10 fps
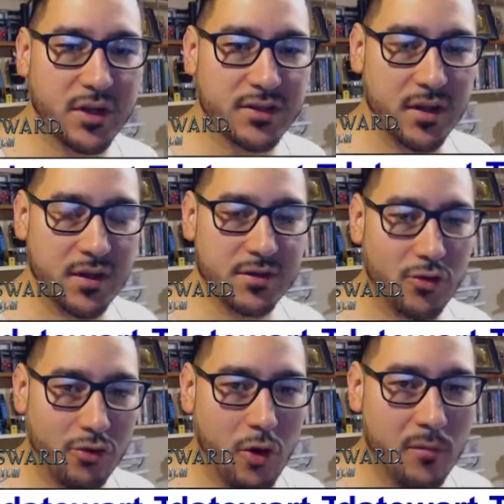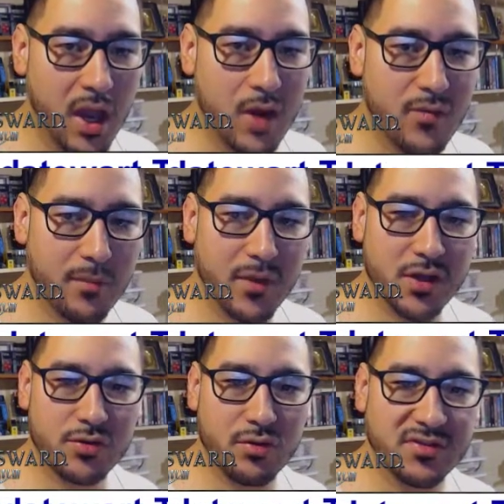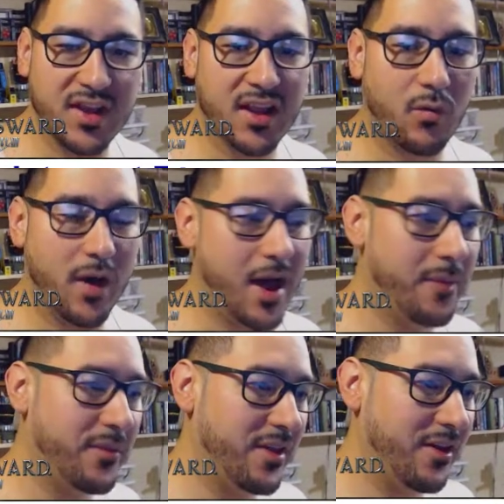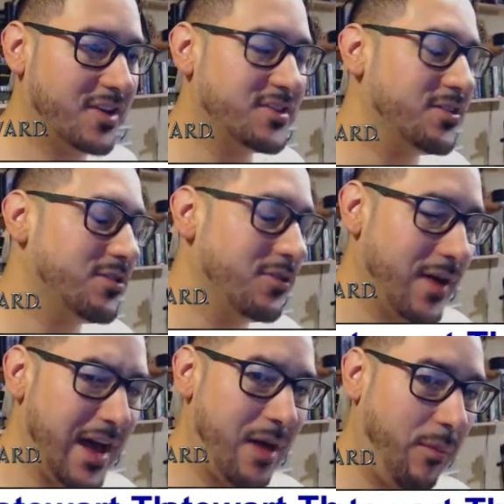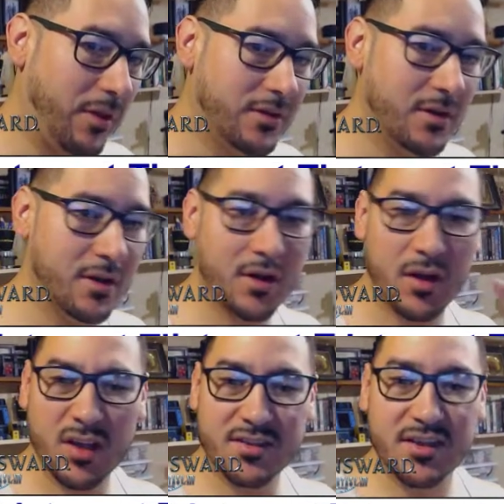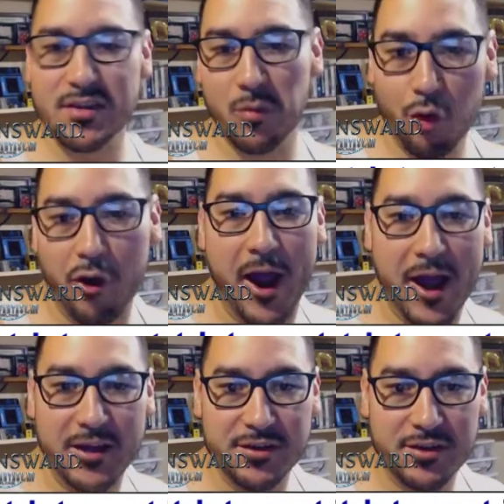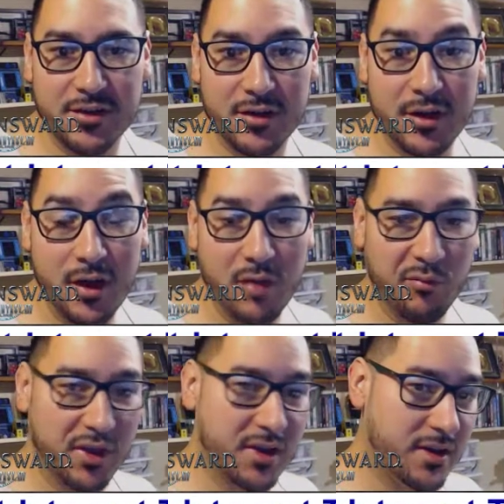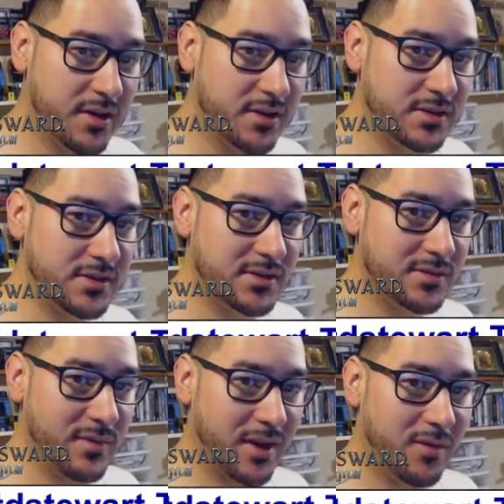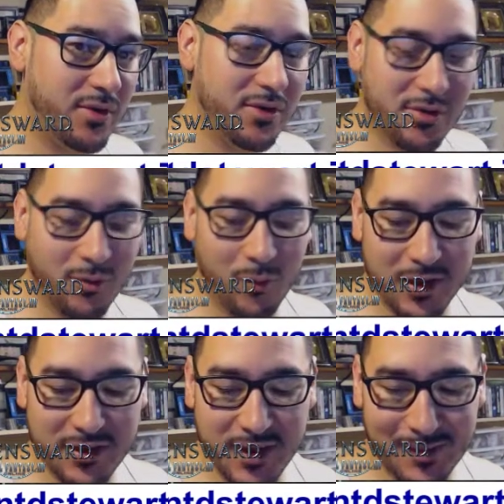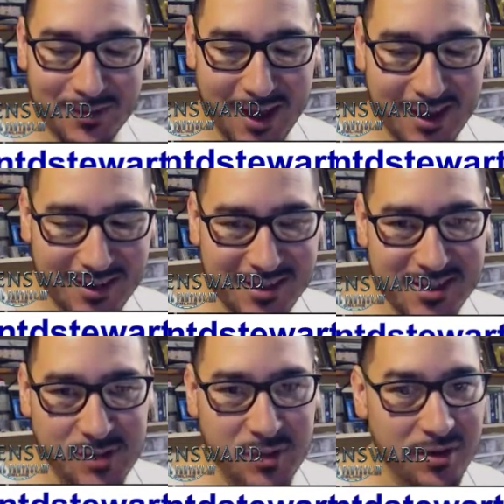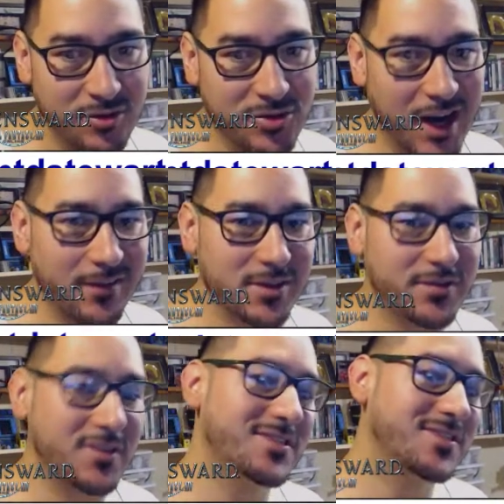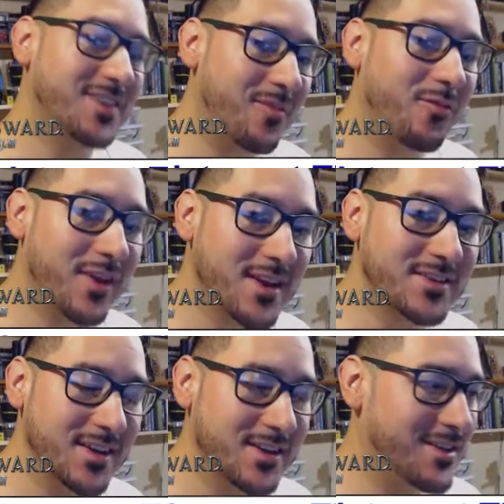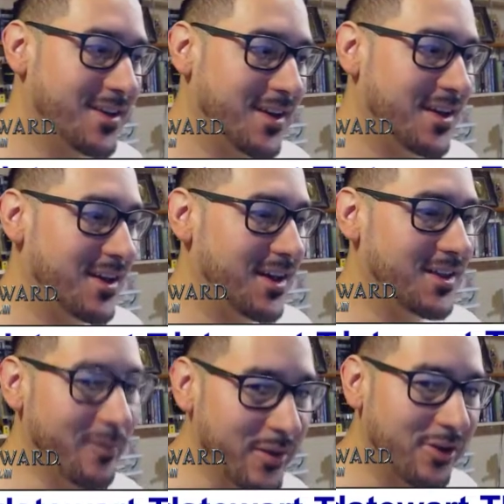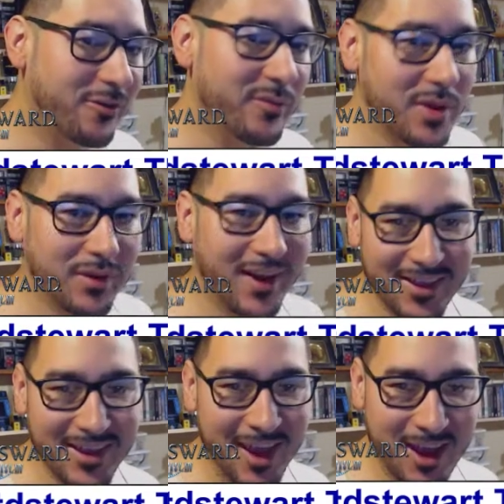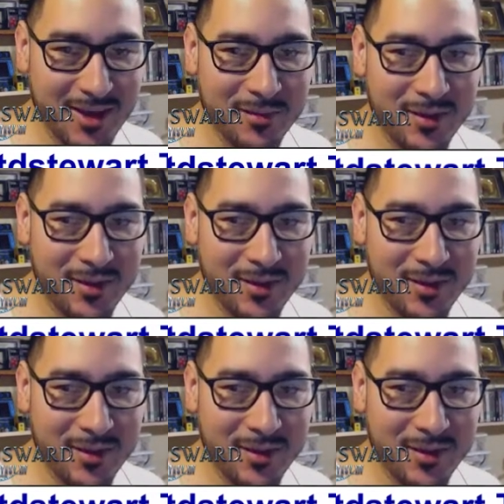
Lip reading: TD, Sort the Home Gamer. I'm not sure exactly what happened there. Actually, I do know what happened. System crashed because my computer wanted to update the GPU drivers for some reason in the middle of me playing the game.